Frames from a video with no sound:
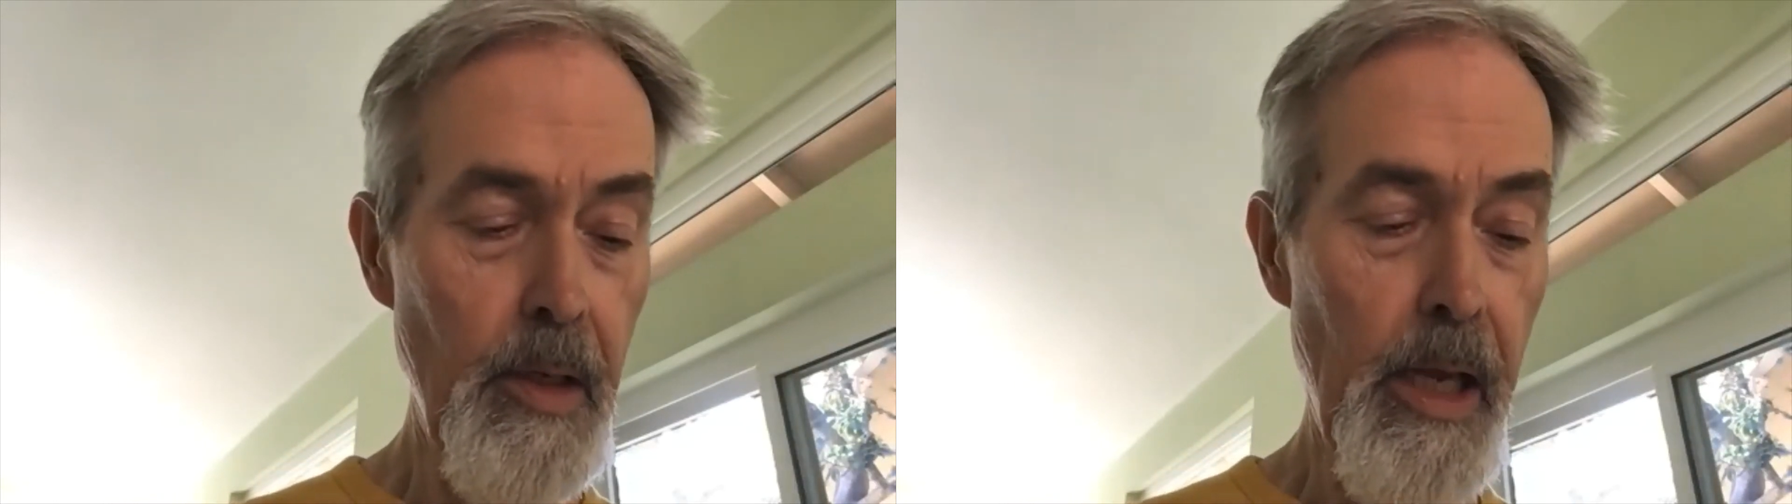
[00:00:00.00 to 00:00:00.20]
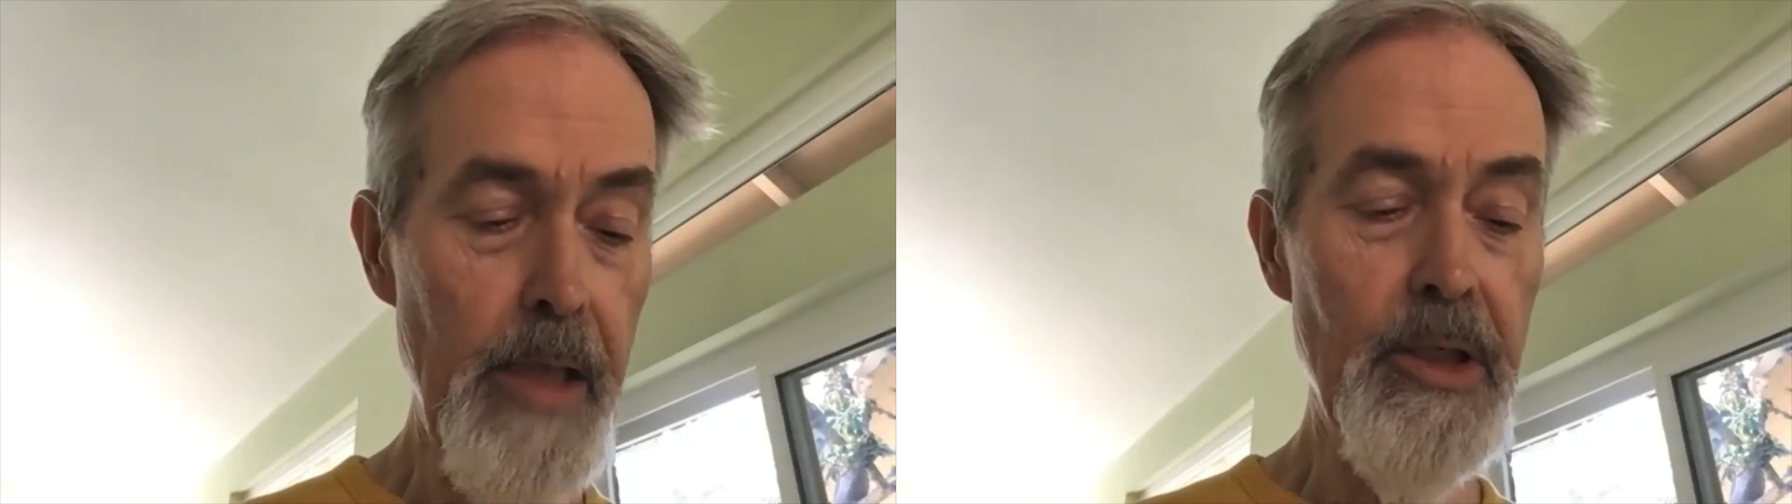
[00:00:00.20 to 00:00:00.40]

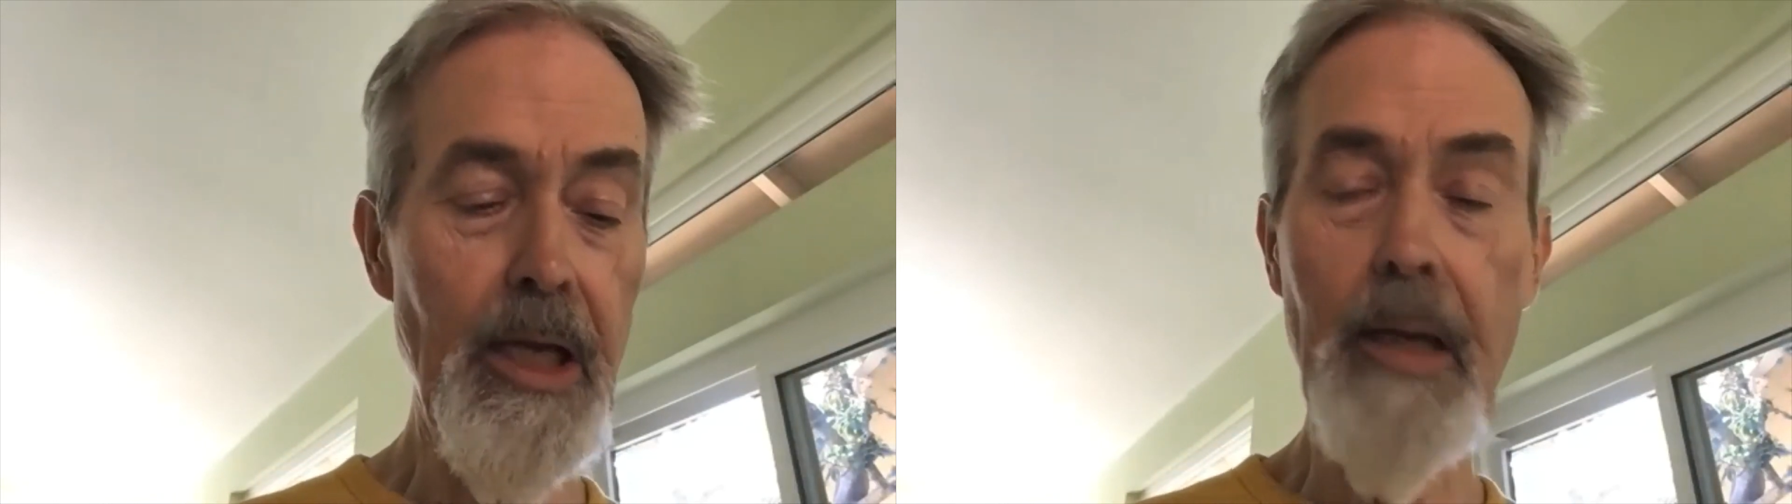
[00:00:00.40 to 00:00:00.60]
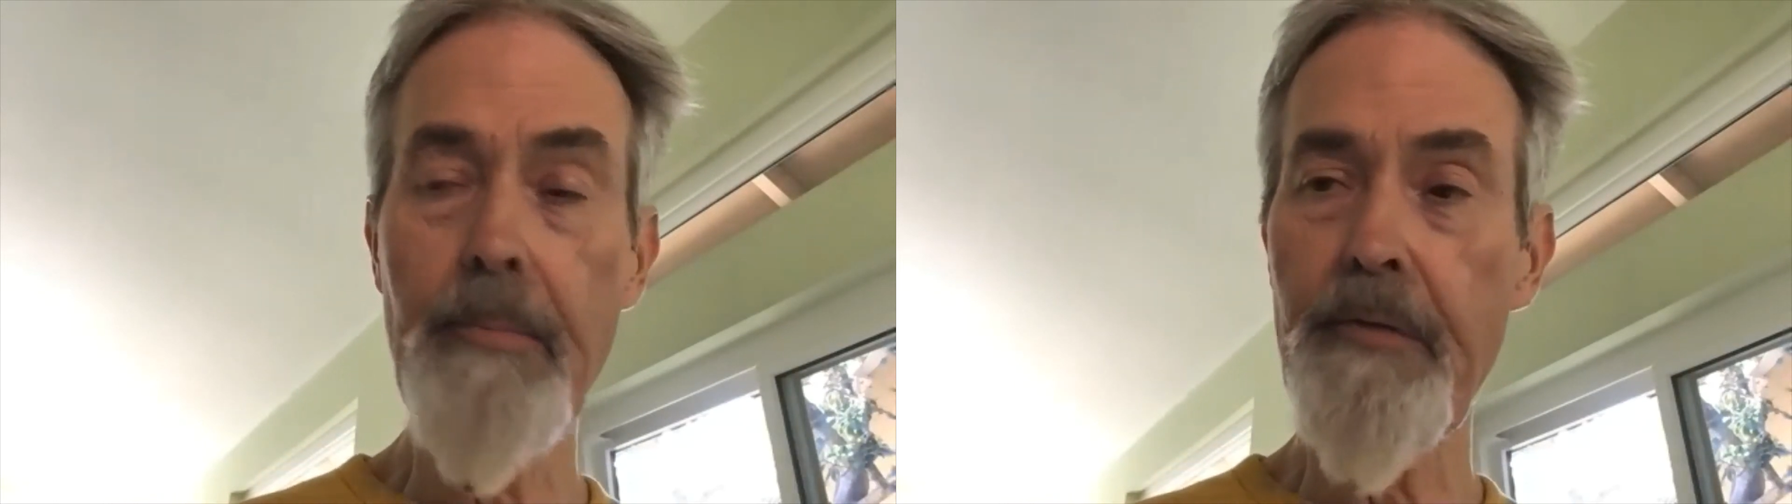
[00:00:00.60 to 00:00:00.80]
and
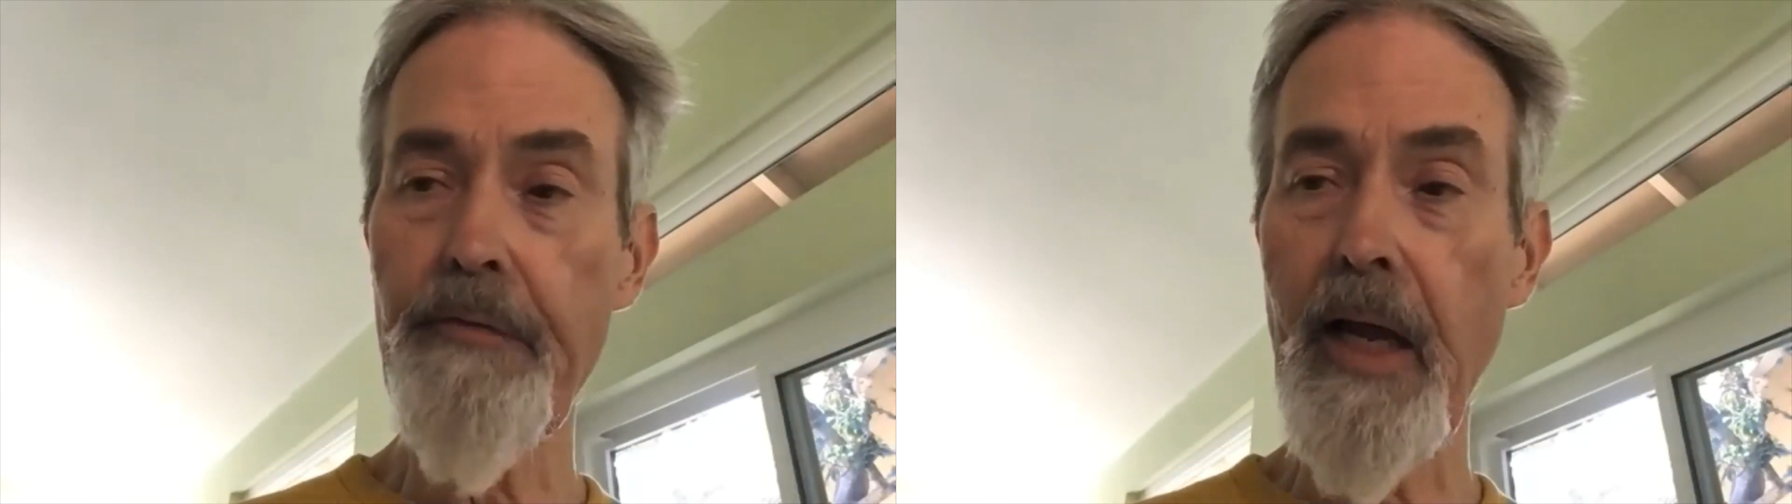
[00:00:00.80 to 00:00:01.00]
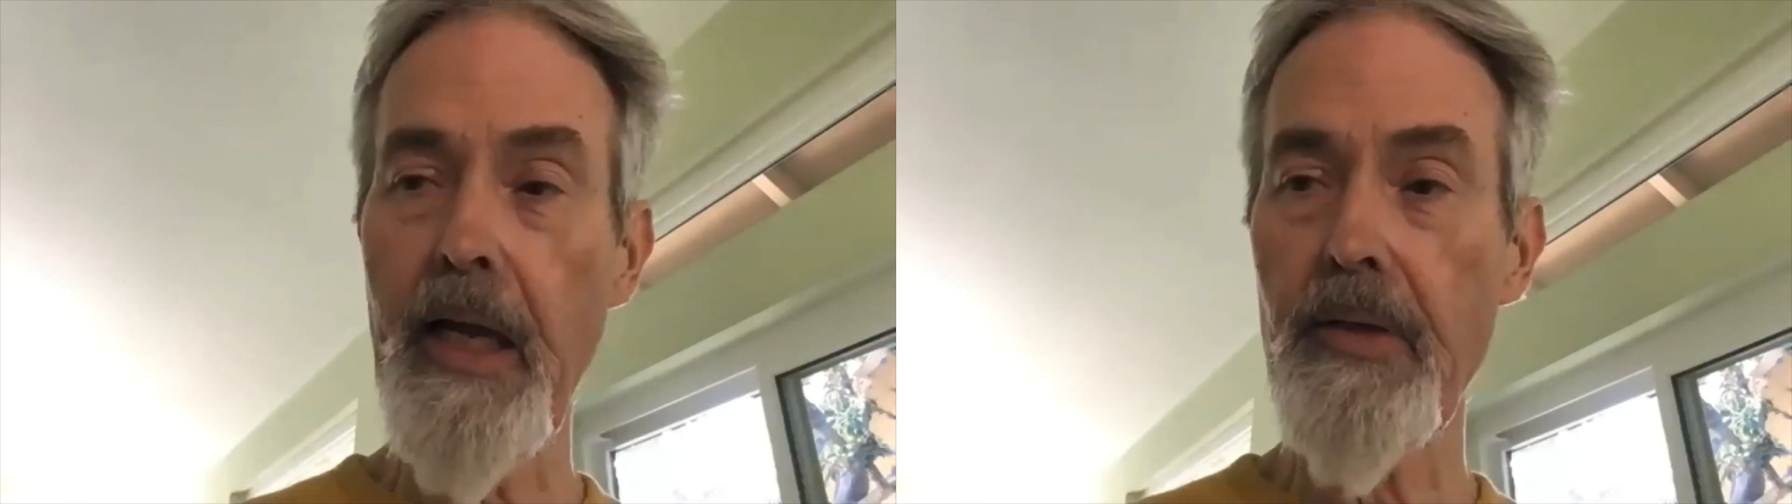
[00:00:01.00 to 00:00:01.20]
tell him to
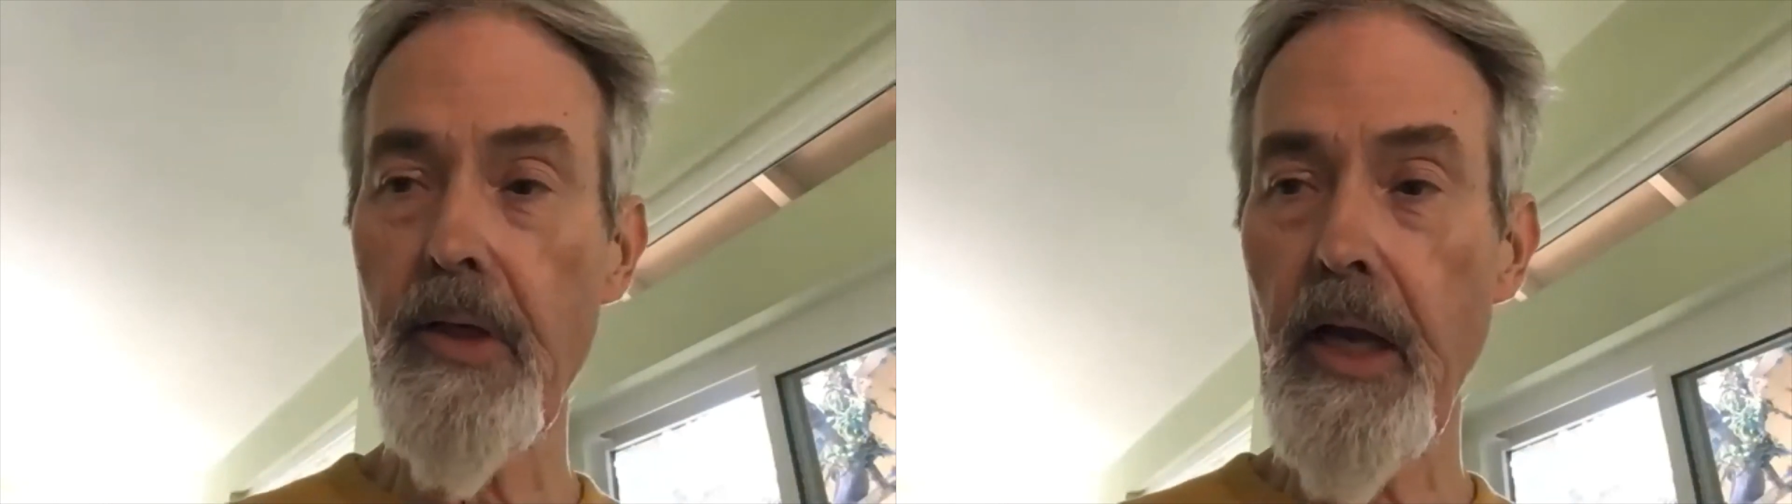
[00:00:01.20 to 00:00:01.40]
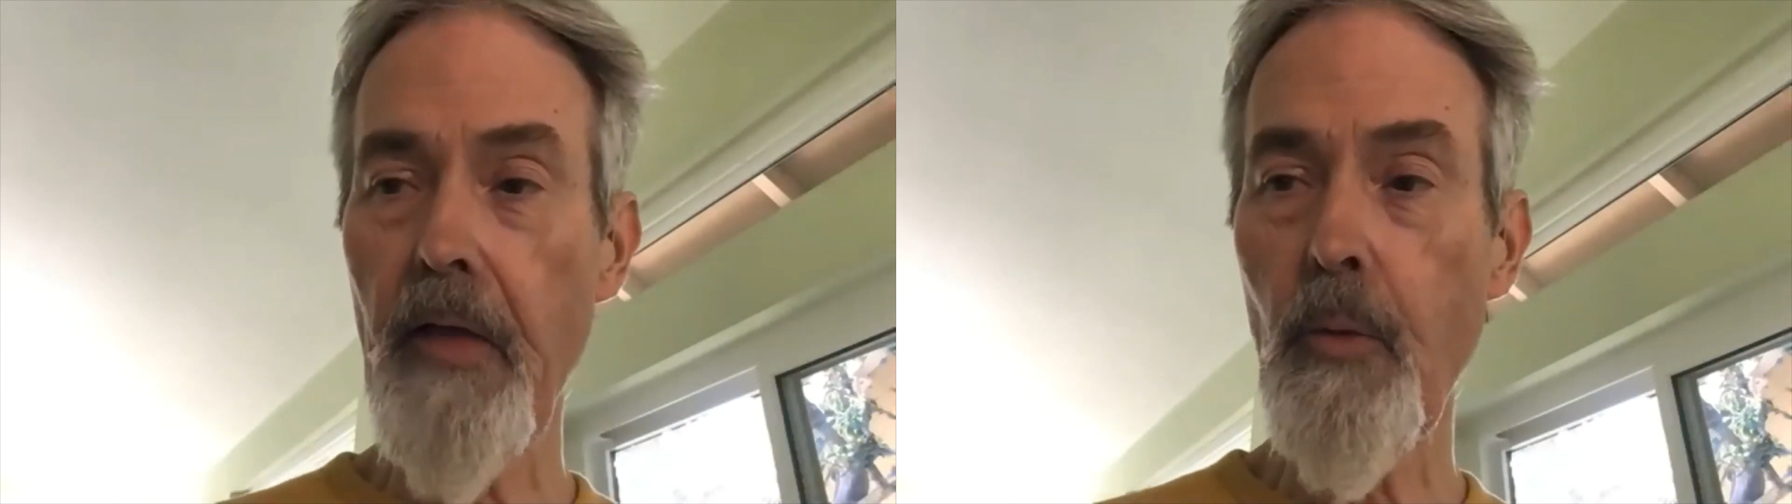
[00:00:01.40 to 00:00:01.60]
find
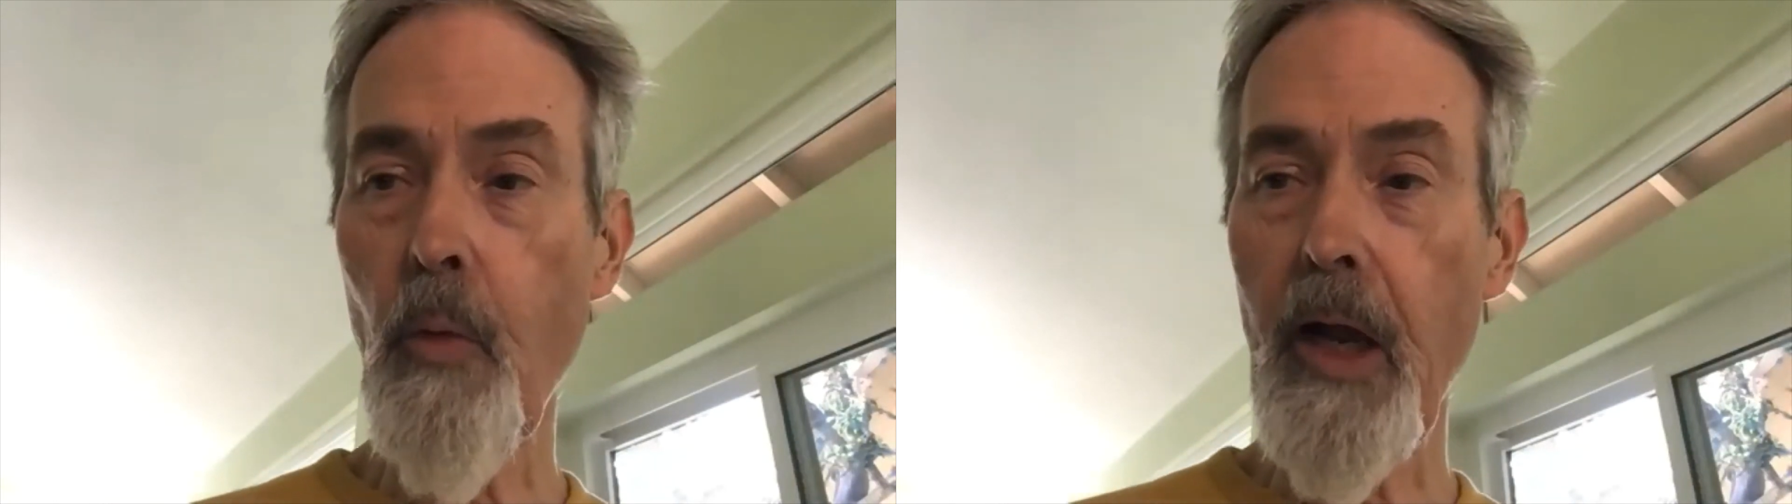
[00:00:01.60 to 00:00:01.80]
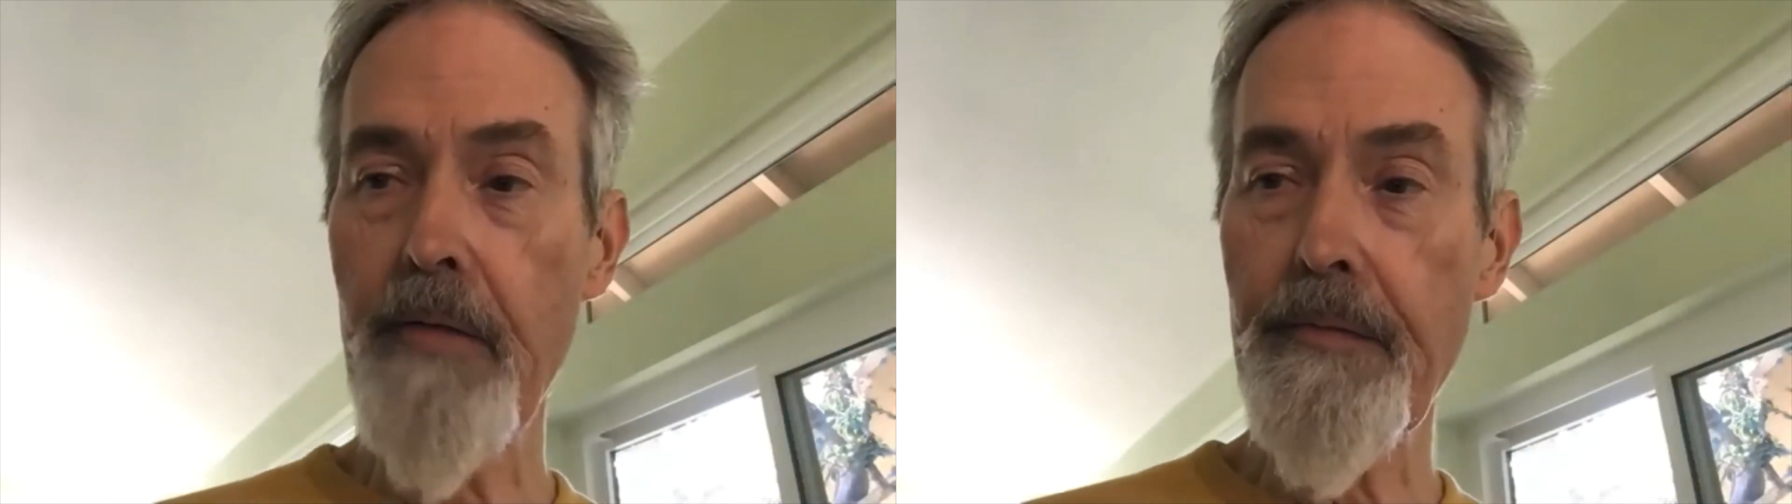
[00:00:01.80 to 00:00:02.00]
another
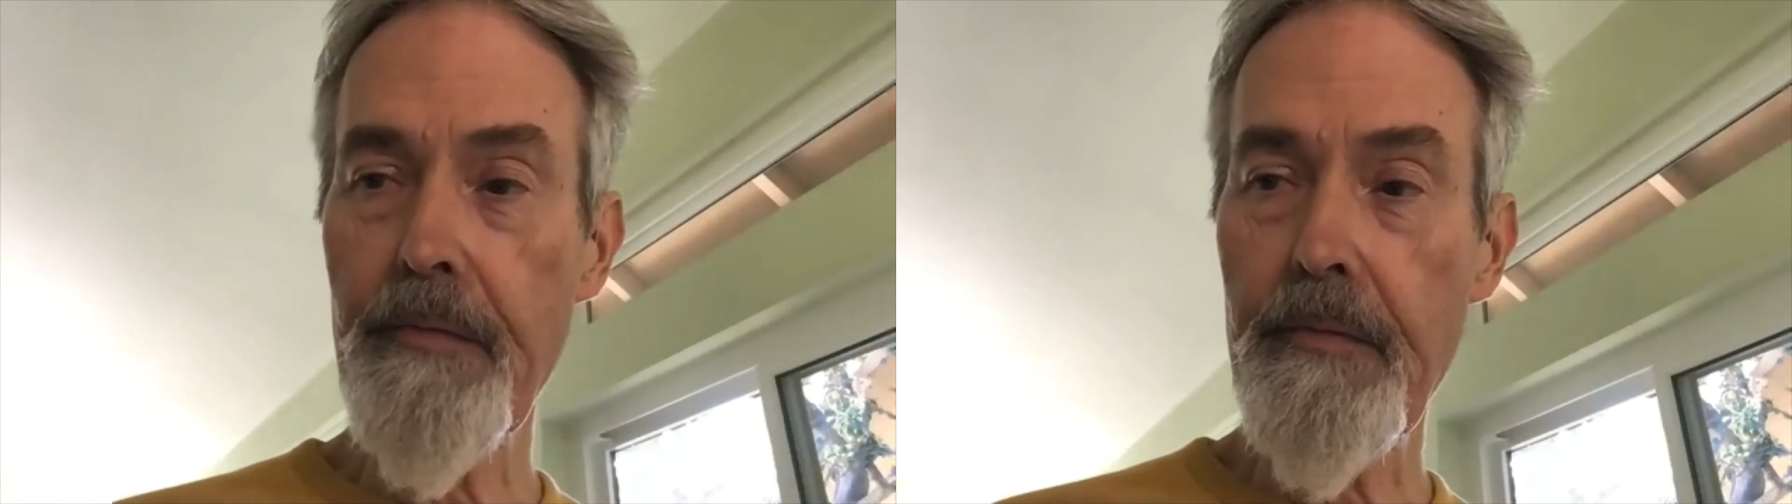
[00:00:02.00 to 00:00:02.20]
wife.